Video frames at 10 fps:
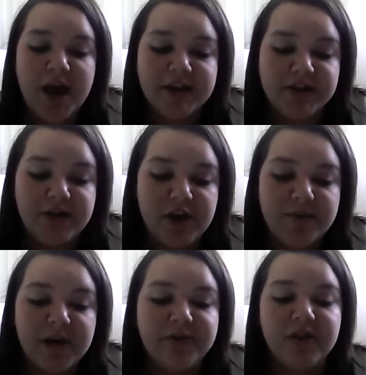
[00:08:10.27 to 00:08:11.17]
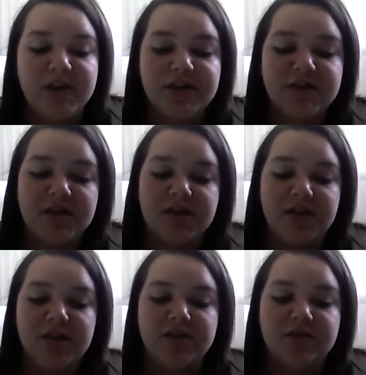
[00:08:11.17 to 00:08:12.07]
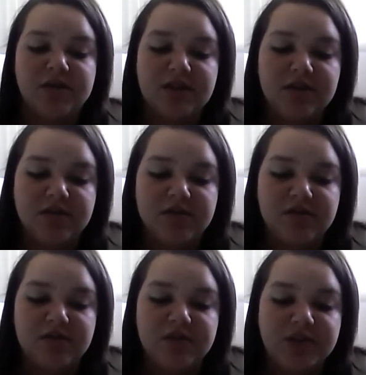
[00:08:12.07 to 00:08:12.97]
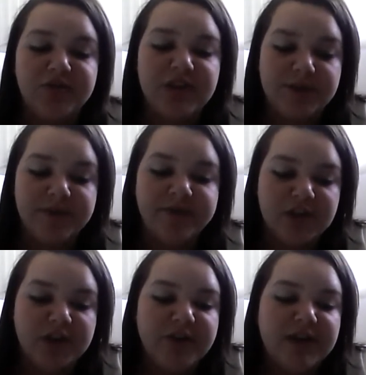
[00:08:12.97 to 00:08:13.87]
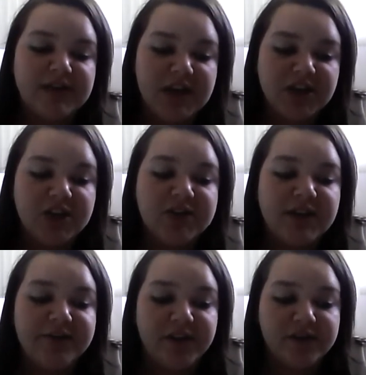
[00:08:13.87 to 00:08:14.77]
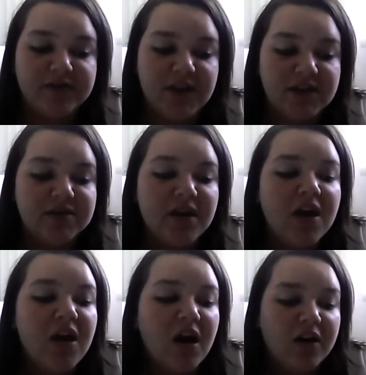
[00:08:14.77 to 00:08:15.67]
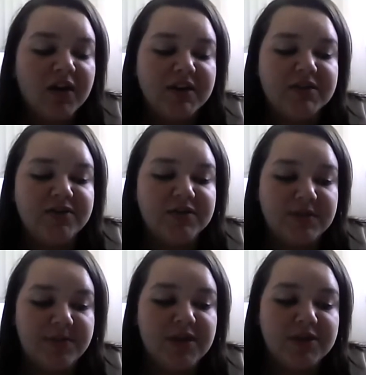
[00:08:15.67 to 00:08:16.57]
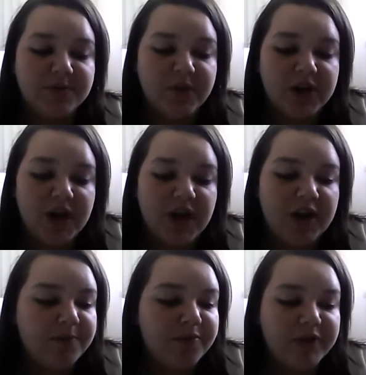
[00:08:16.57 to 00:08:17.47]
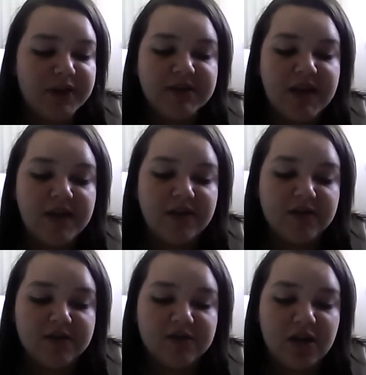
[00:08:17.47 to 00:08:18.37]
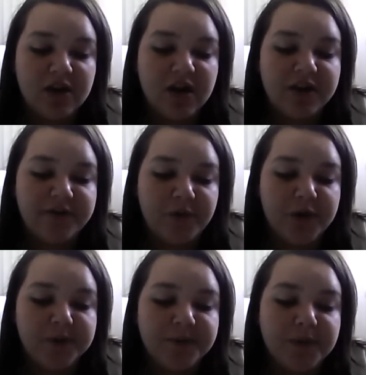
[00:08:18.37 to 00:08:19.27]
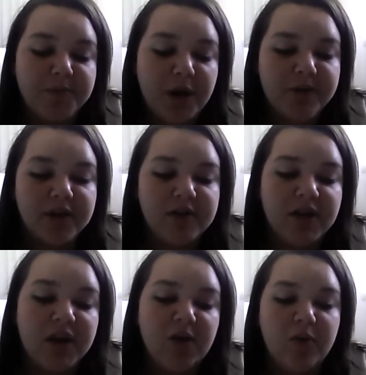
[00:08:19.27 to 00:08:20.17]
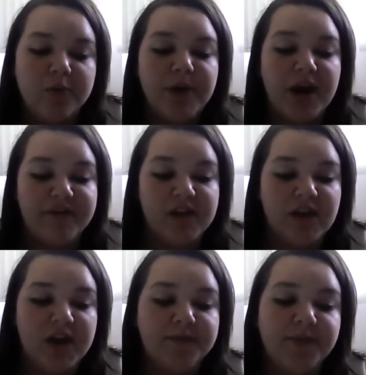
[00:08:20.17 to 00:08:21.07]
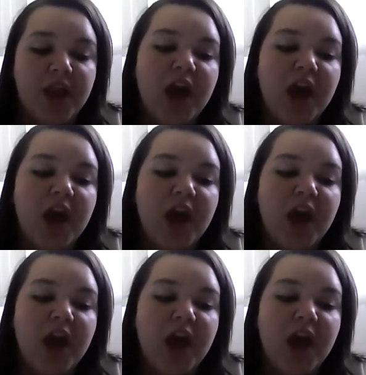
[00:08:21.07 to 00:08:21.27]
I do hereby release to Team of Two, its agents and volunteers, all rights to exhibit this work in print and electronic form, publicly or privately.